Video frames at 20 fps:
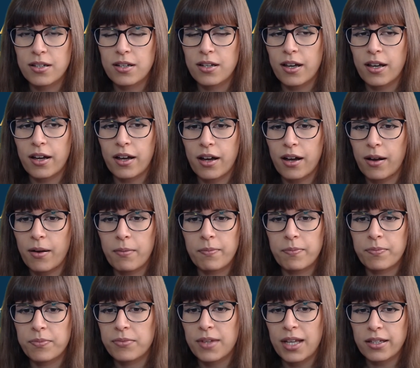
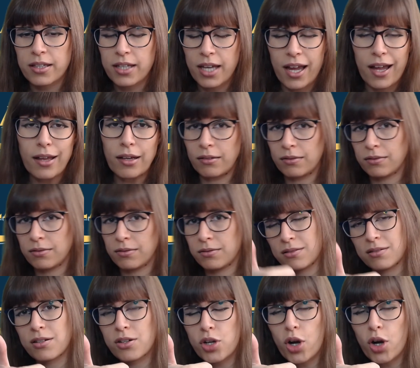Again,
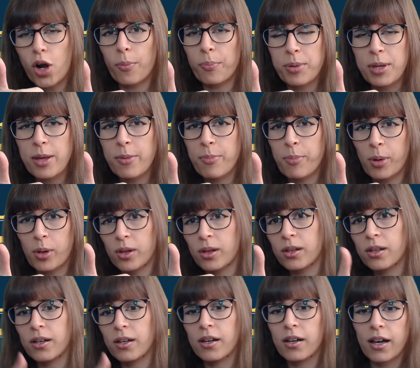top people.